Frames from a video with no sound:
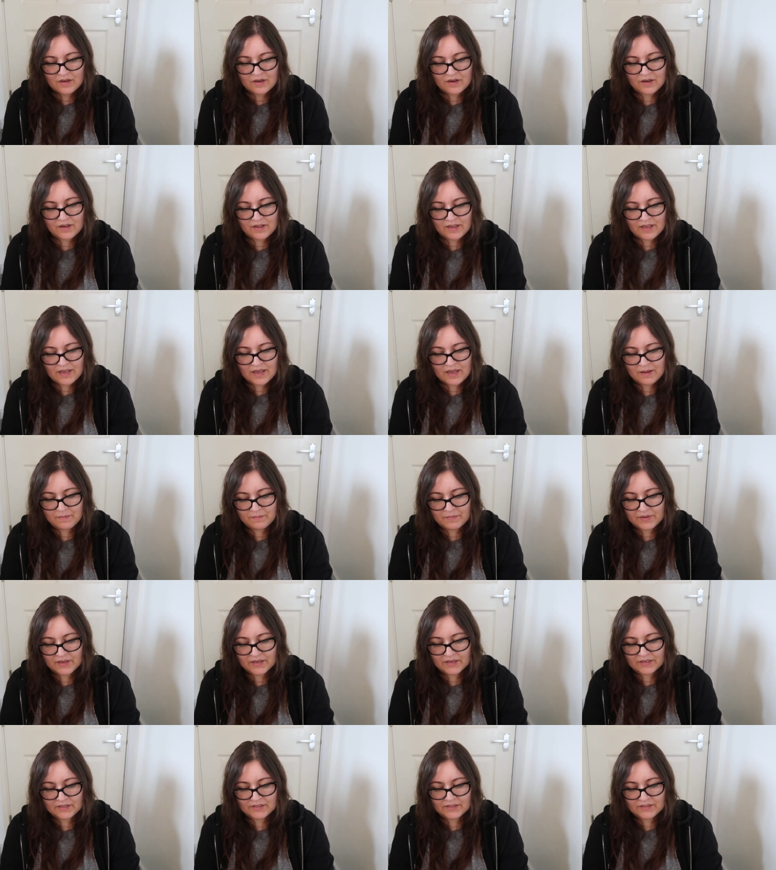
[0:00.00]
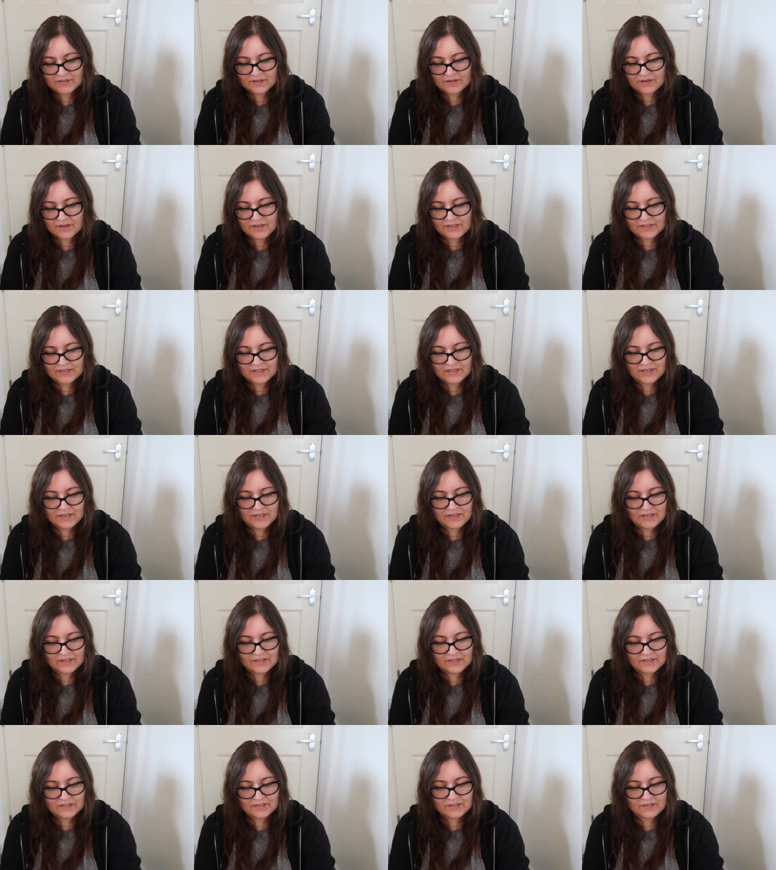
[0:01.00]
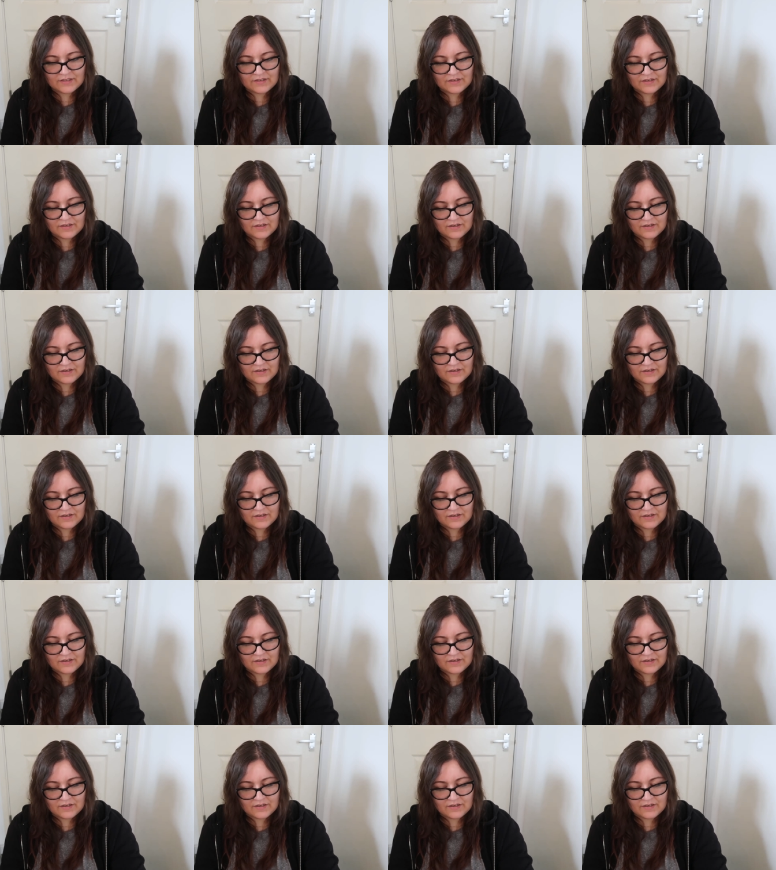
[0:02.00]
I am excited. So